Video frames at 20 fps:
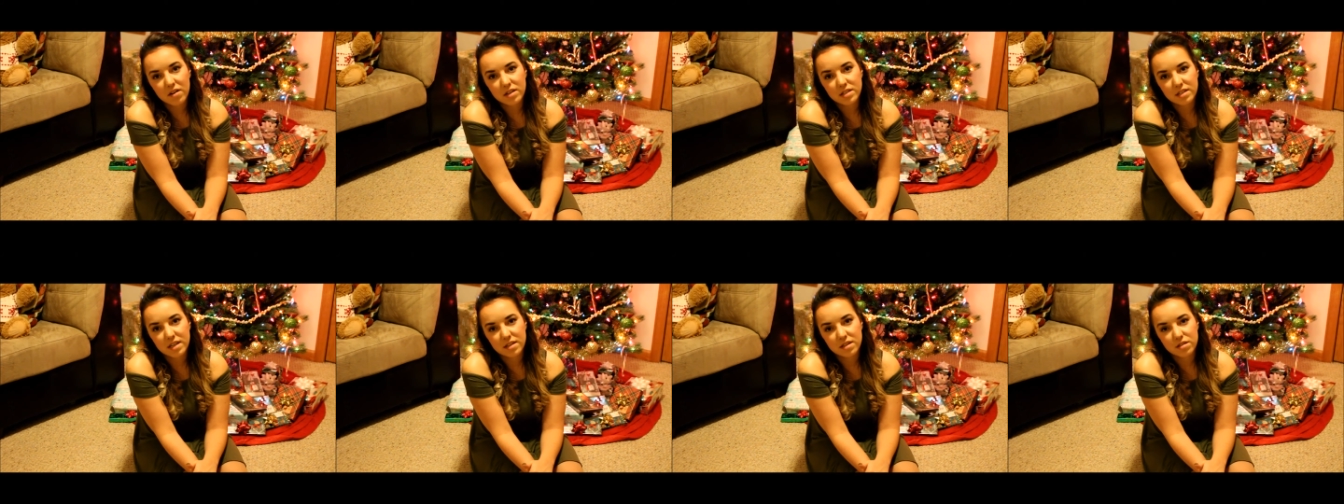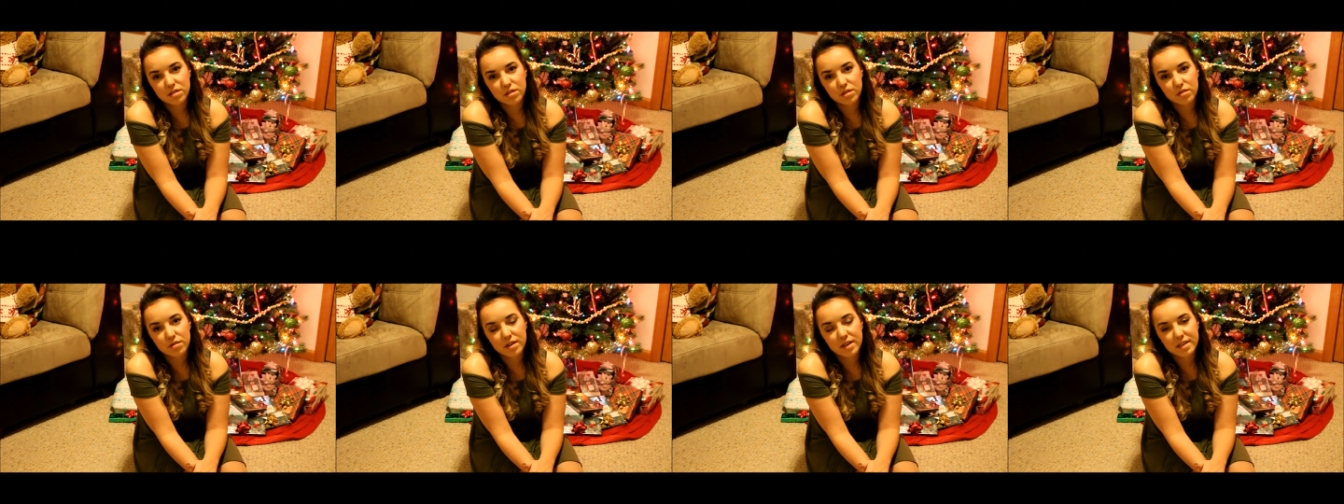It's like the
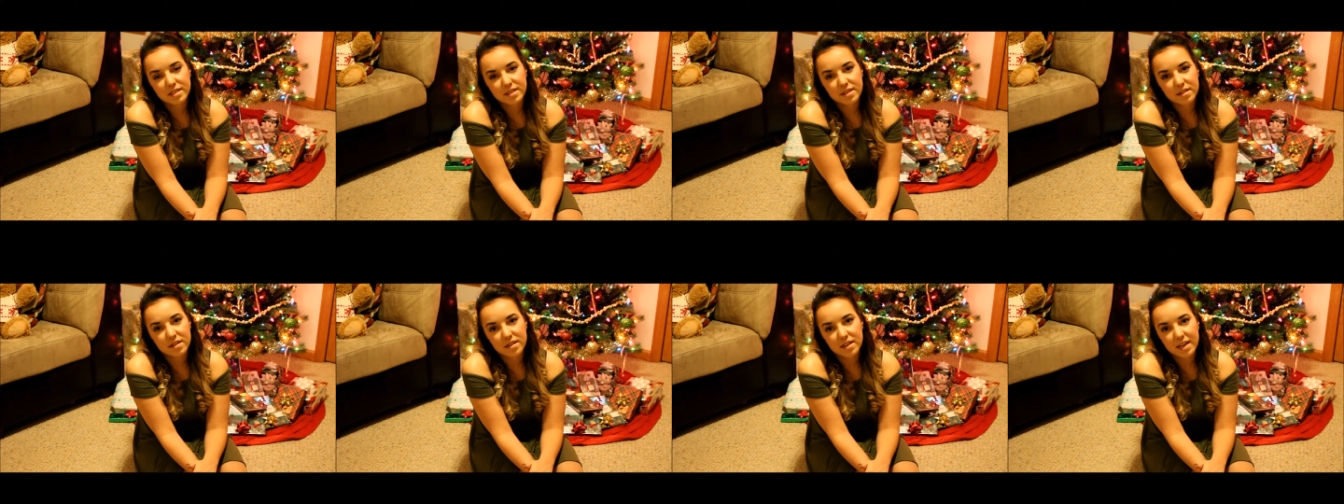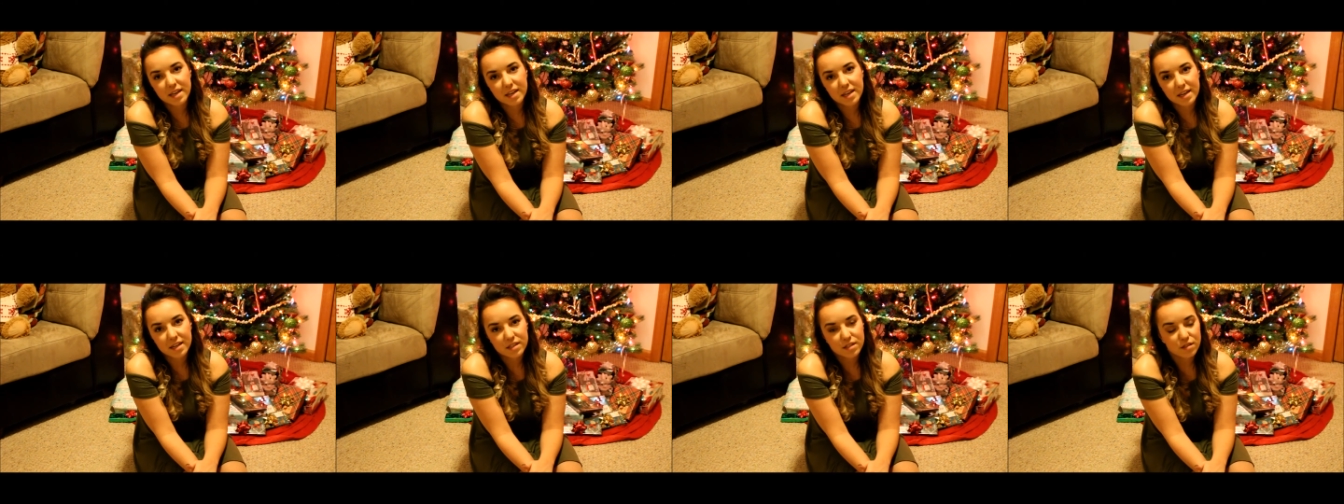tunics and the
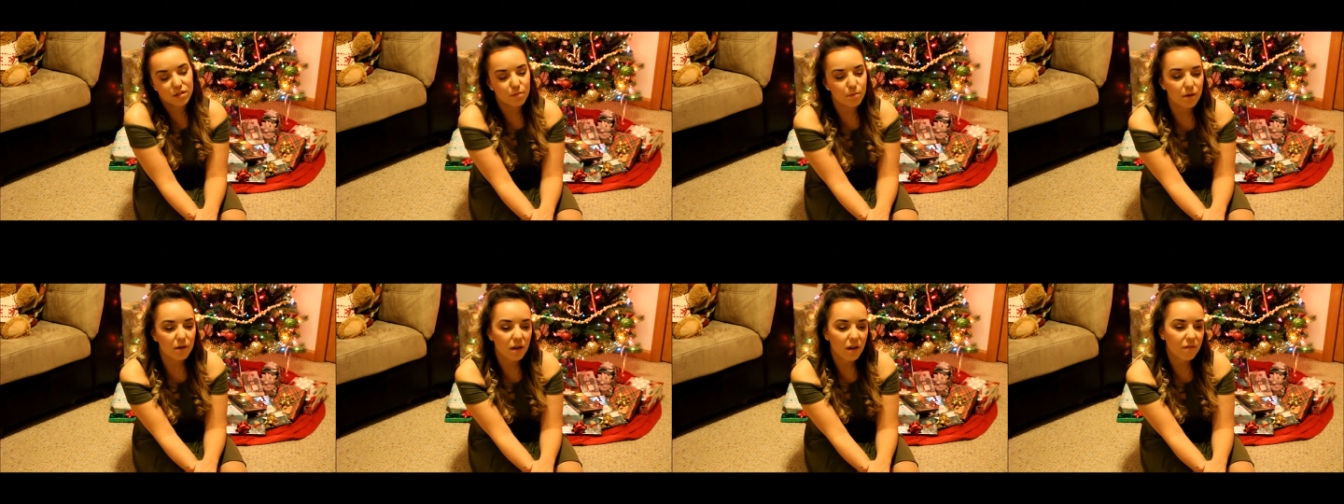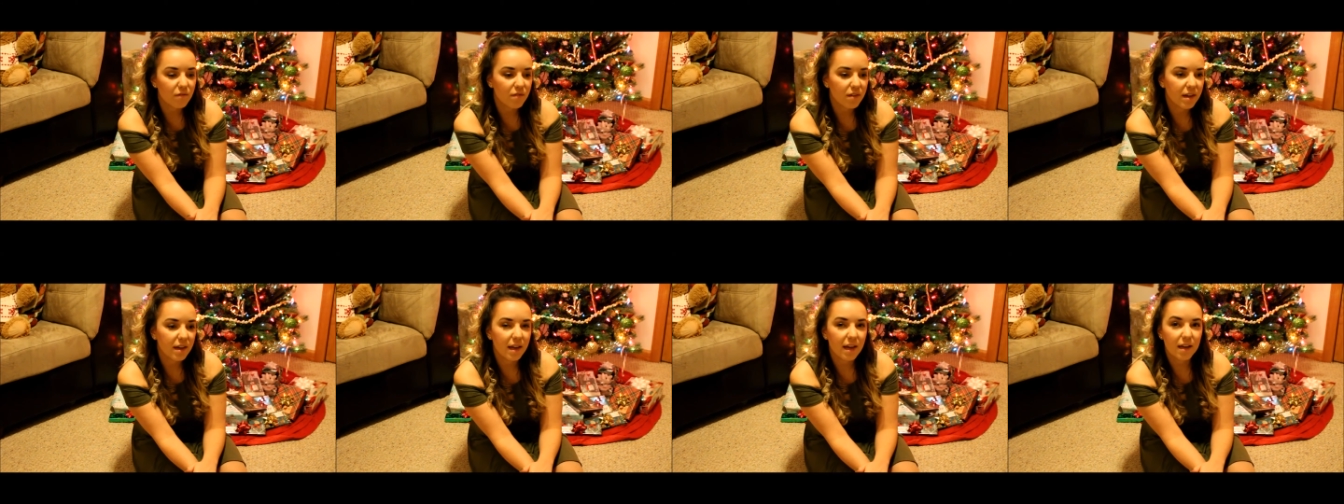leggings, super
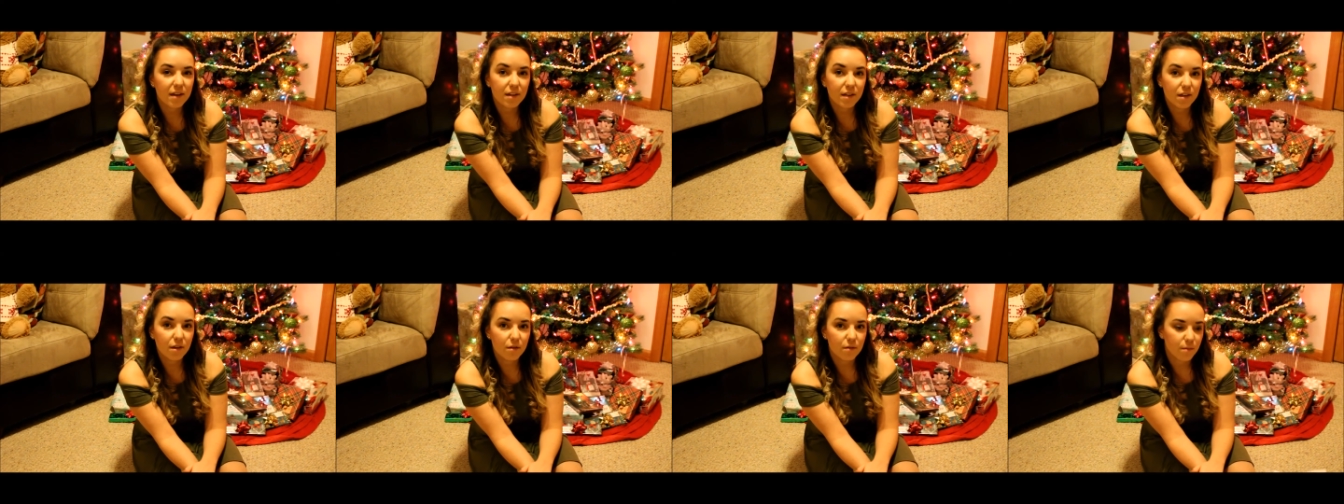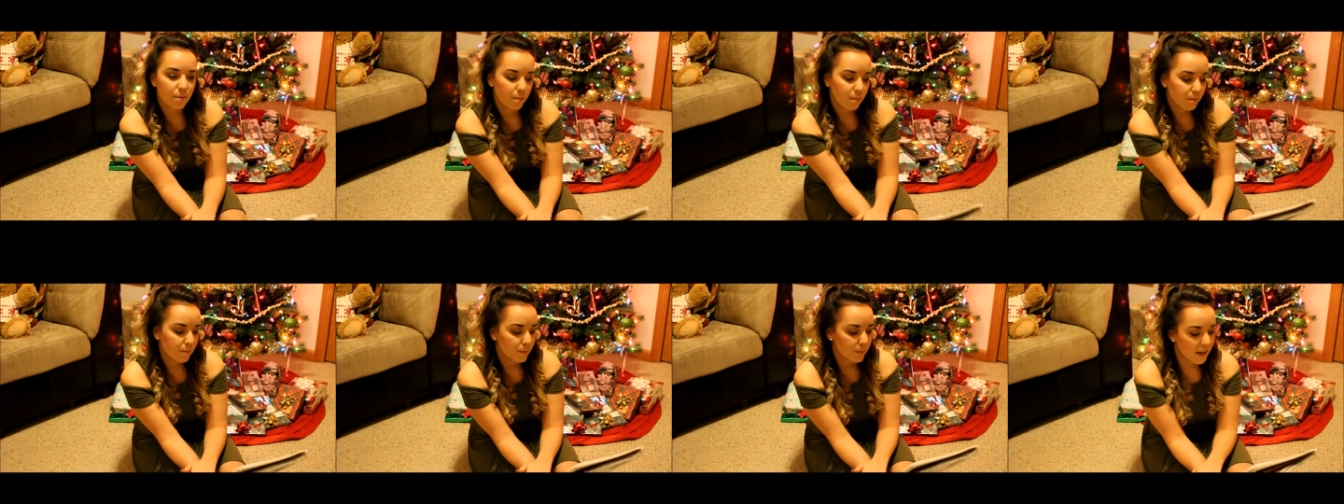comfy and cute.
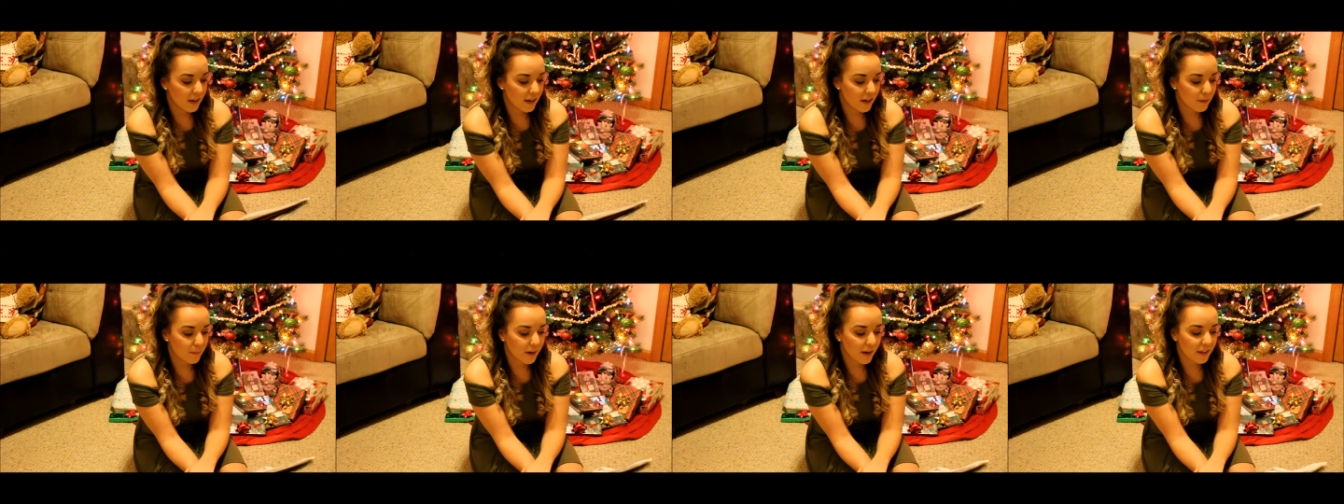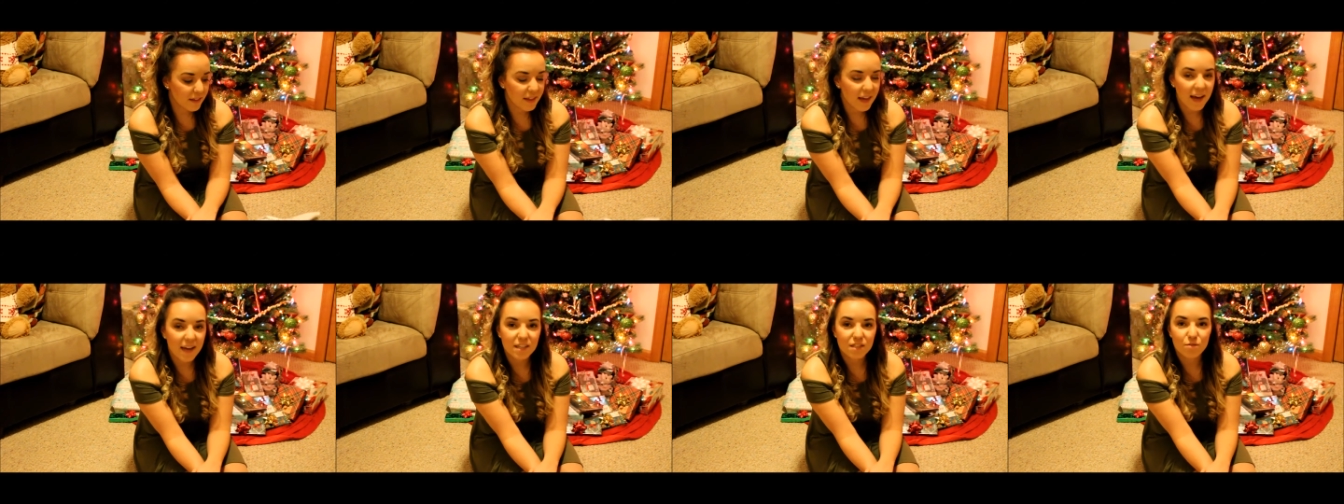And my
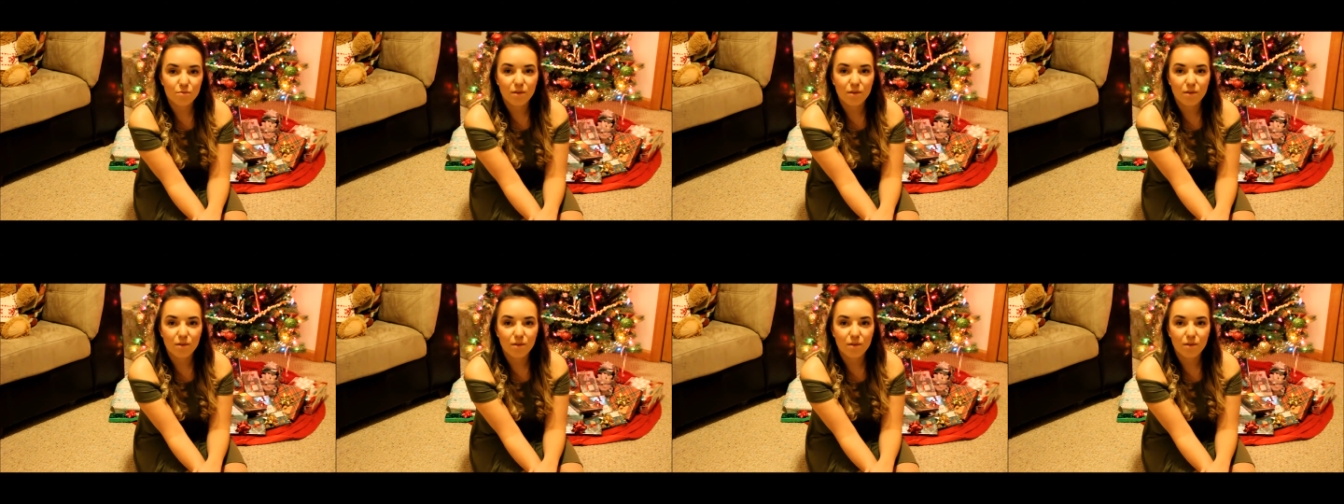last